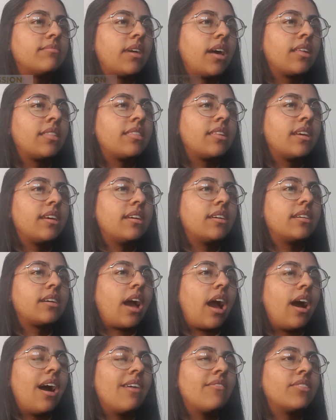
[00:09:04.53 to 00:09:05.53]
I think
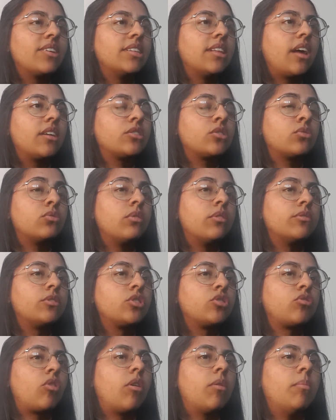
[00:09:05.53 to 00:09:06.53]
having that sort of
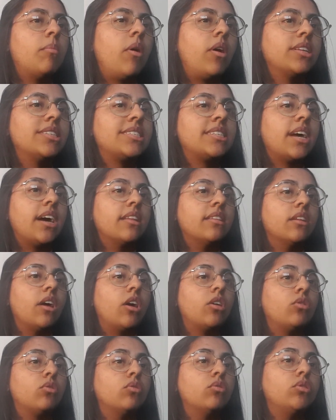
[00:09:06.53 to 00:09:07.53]
strong mindset and a
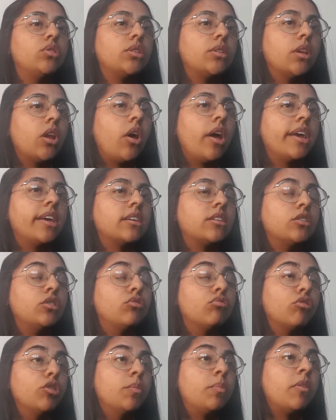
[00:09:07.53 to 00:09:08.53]
good like
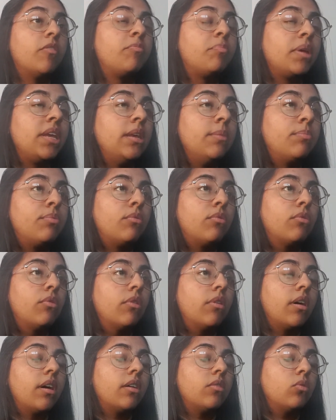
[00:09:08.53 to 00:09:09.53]
group of
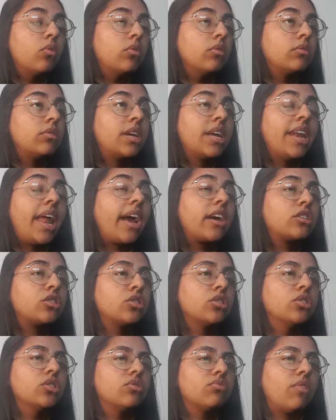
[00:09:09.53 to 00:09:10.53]
people or
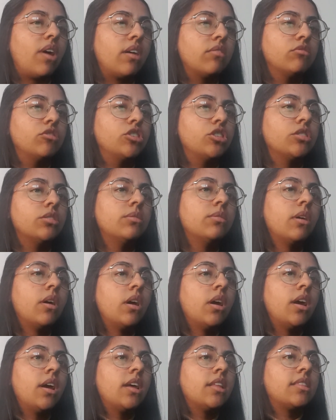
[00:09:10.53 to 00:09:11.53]
connections around you
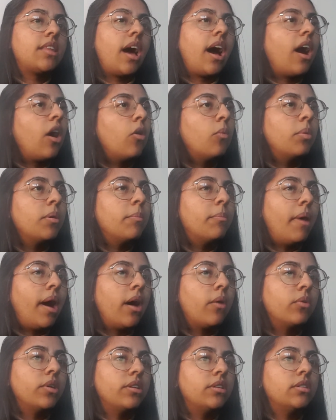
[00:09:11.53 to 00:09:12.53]
that help
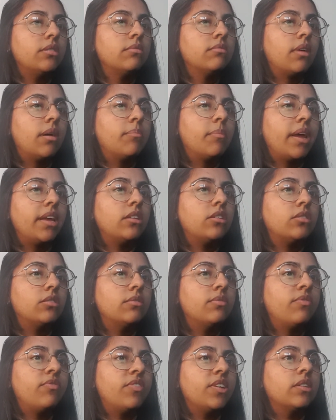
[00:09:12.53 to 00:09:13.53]
empower you and make you
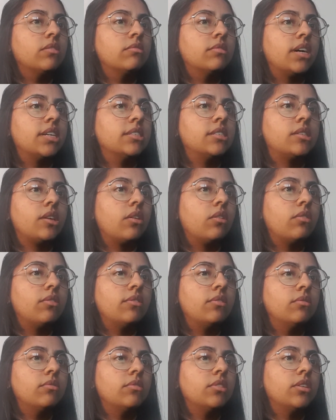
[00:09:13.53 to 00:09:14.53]
feel as
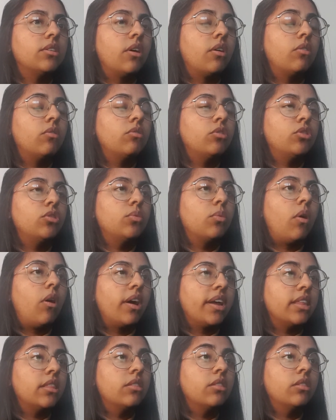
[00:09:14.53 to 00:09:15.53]
though, you are
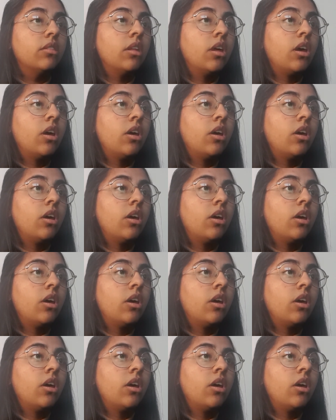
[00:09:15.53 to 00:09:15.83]
in